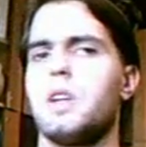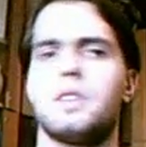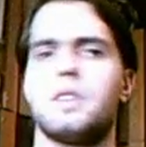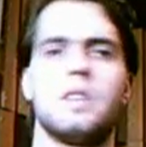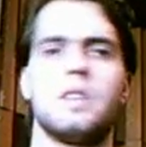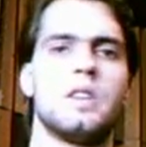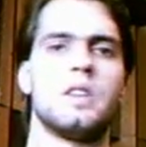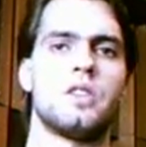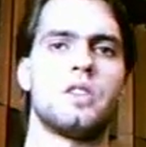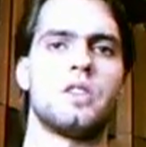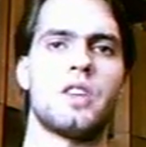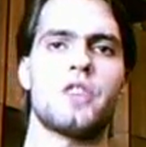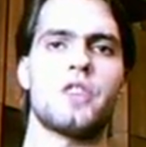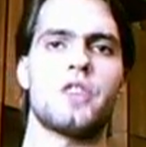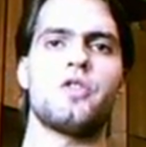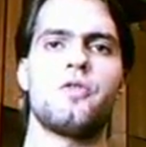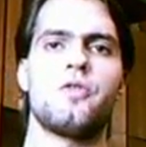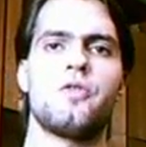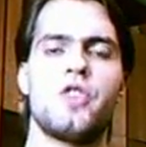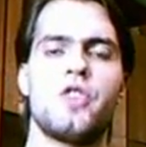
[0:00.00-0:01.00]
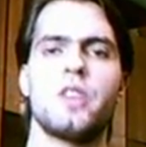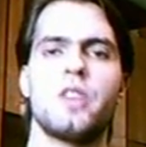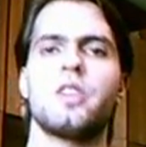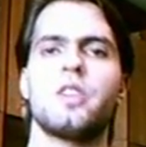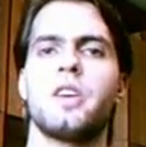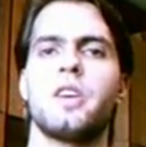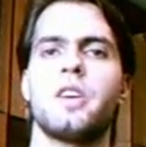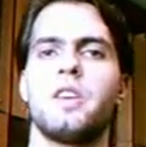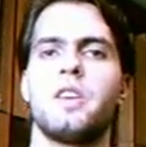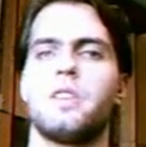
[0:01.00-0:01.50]
Yes, Taras
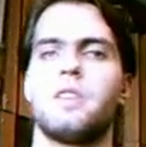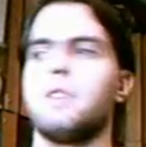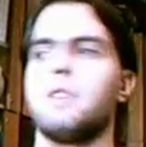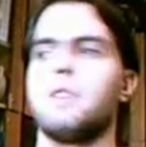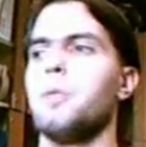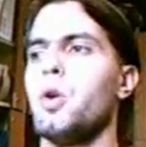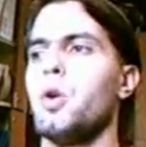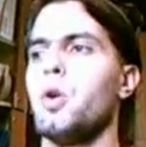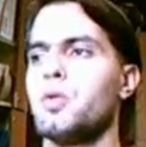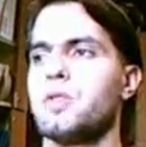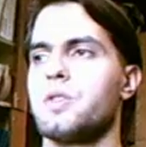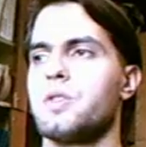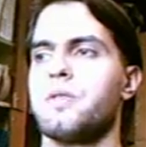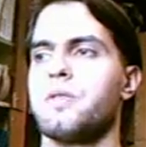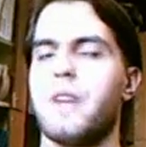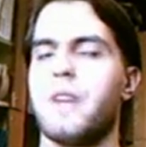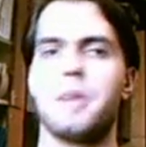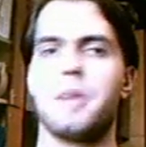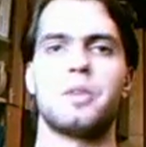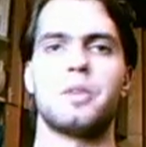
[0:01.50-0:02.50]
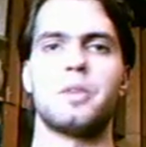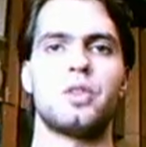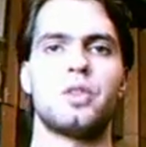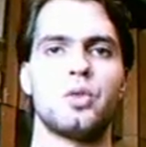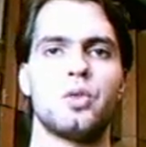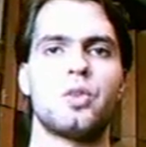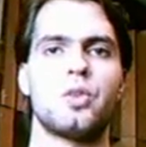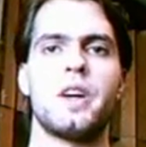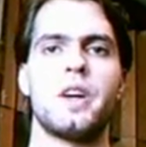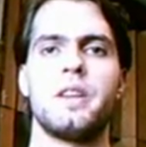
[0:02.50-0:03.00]
Shevchenko is the most famous
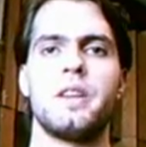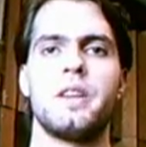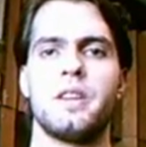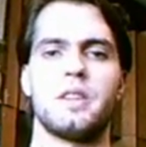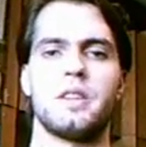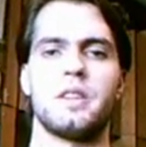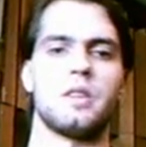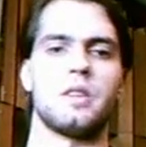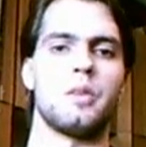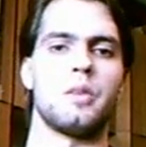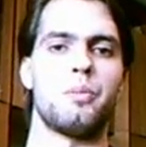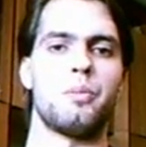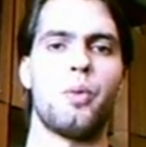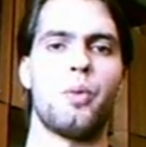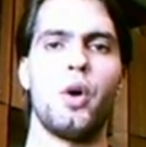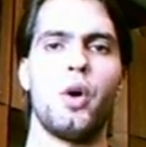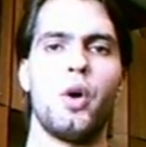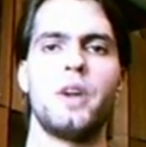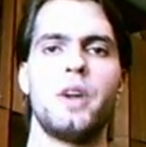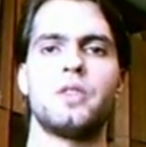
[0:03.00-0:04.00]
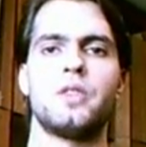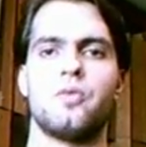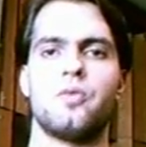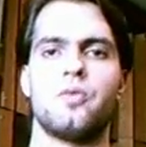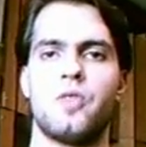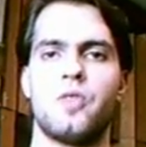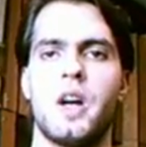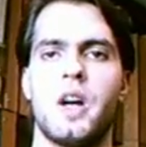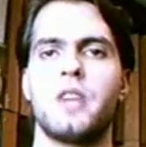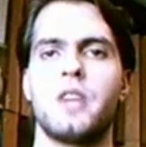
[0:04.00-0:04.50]
Ukrainian poet,
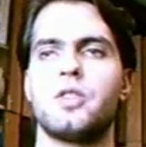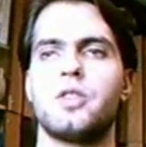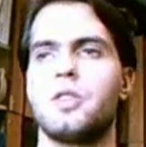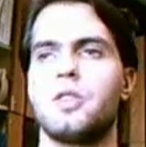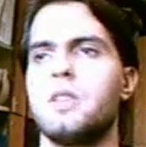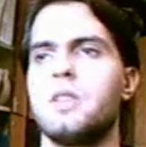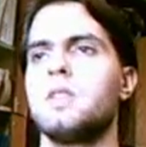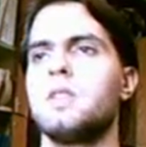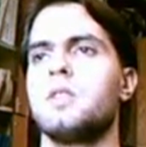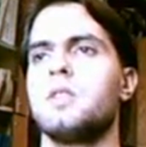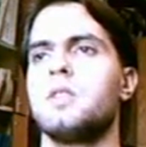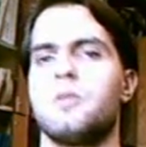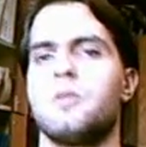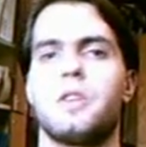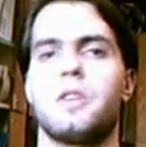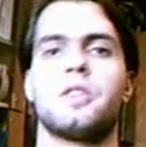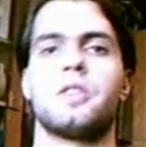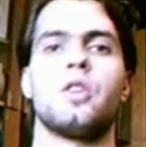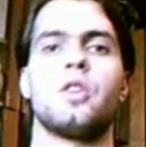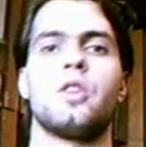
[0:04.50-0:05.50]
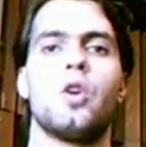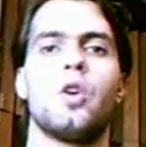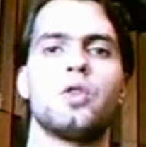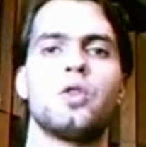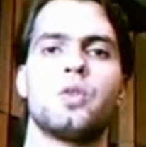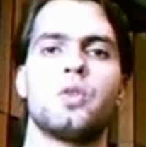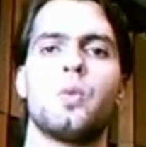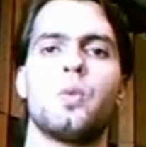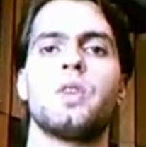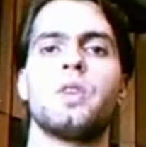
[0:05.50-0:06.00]
writer. In fact, he
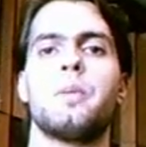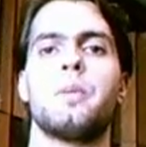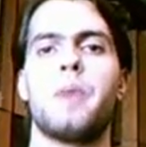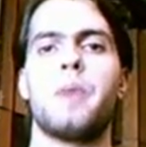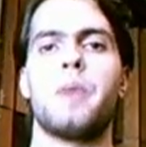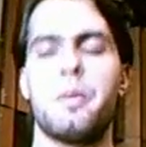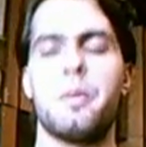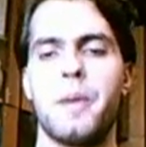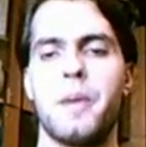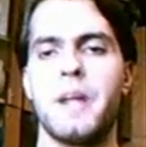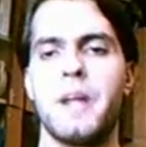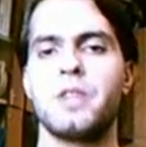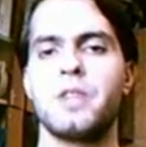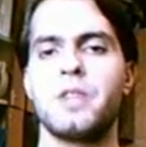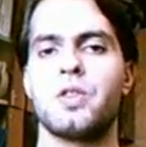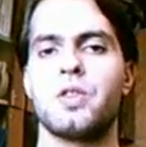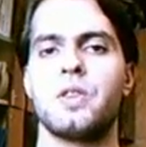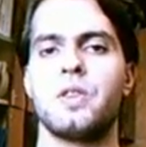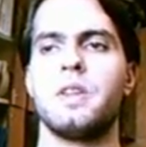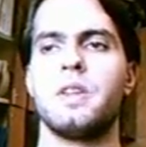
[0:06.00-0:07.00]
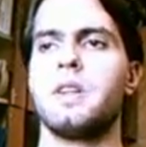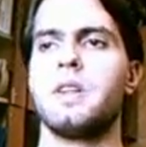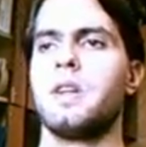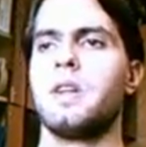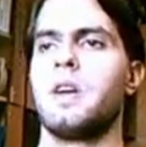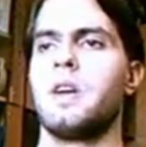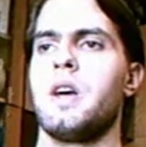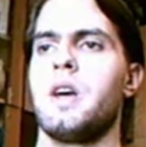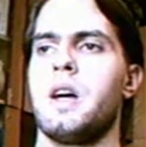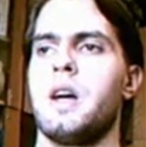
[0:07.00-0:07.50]
also was a painter,
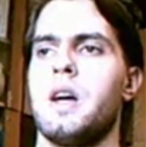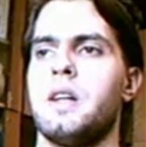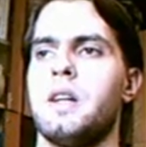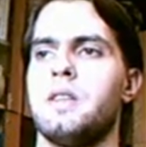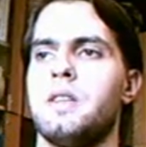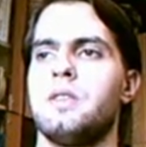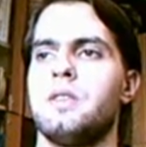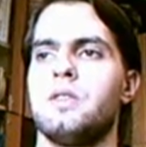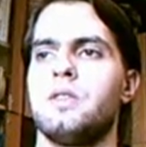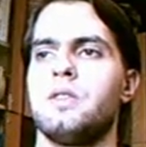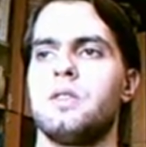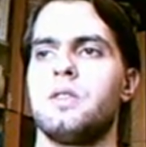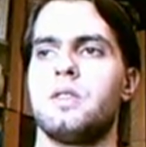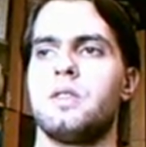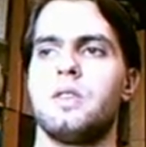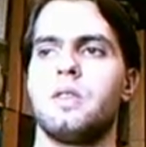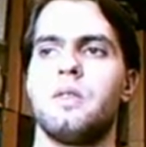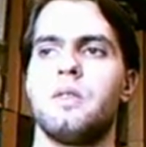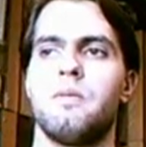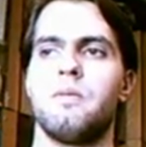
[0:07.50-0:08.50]
and